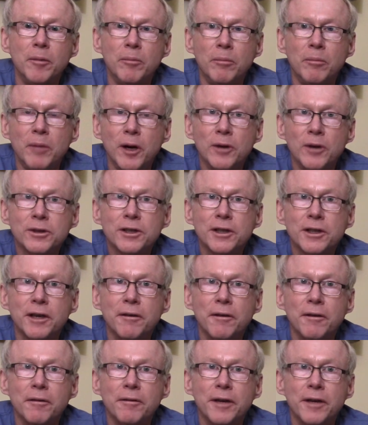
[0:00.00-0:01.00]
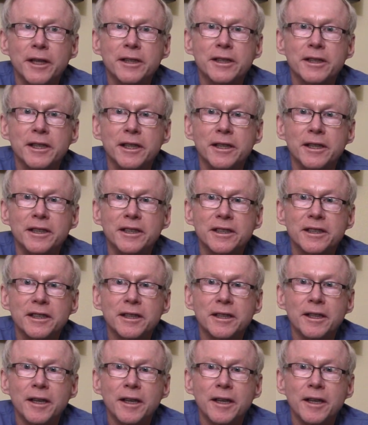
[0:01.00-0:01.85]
most of the Vixias,